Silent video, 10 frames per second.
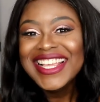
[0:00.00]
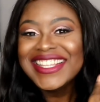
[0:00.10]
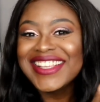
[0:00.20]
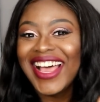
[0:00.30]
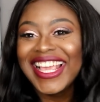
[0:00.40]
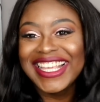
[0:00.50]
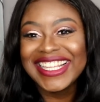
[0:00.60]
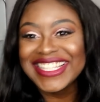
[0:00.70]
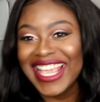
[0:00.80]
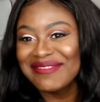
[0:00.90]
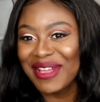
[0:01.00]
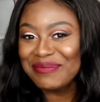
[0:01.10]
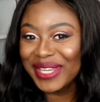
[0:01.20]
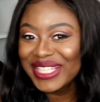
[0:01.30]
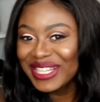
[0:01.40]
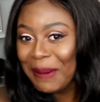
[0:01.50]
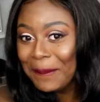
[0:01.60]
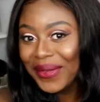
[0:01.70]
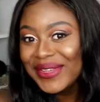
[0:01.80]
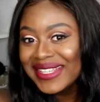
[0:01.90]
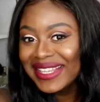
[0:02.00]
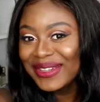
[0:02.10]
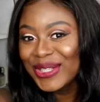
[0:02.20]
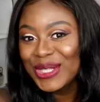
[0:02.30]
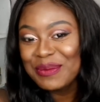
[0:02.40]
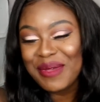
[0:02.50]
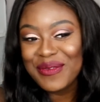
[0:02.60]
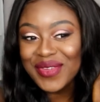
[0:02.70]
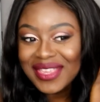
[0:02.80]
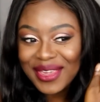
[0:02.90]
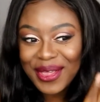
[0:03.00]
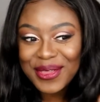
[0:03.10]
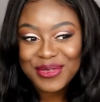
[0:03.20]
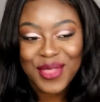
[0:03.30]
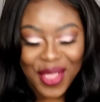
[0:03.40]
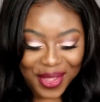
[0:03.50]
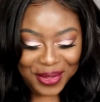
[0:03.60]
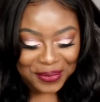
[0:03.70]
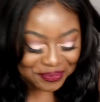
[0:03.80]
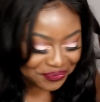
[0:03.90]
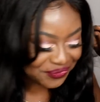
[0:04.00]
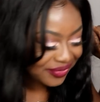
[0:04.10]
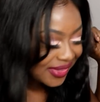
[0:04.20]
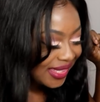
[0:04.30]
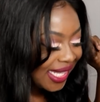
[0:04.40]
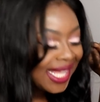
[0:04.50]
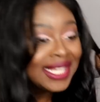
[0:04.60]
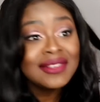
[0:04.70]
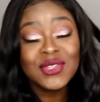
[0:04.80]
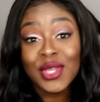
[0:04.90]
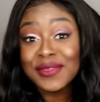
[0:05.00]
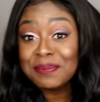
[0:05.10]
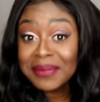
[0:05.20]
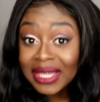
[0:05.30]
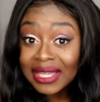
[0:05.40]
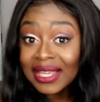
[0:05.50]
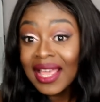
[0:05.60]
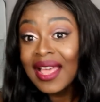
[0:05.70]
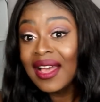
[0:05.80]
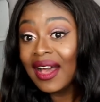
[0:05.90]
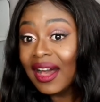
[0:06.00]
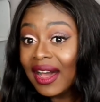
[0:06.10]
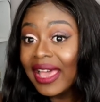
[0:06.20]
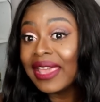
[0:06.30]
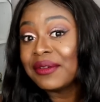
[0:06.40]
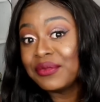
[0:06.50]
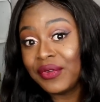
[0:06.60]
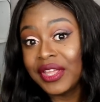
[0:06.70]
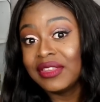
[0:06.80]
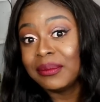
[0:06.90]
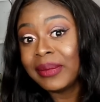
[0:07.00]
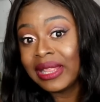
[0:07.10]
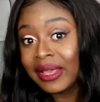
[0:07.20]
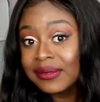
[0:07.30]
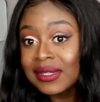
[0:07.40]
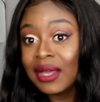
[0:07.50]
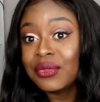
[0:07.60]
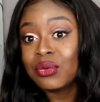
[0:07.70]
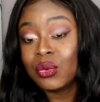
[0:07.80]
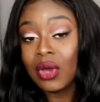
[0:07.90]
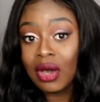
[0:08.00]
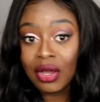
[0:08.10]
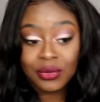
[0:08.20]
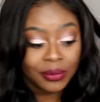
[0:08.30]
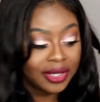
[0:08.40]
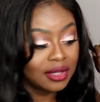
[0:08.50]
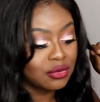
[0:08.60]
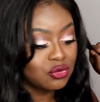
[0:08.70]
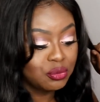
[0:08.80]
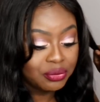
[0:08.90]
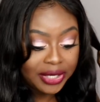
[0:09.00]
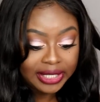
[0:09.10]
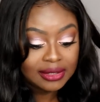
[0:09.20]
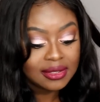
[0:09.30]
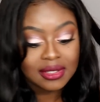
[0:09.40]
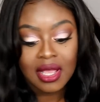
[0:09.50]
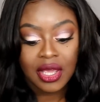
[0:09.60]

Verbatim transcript: so I can take my picture and post it or shoot my video. No, it's just me. I fund my lifestyle through hard work, through brains,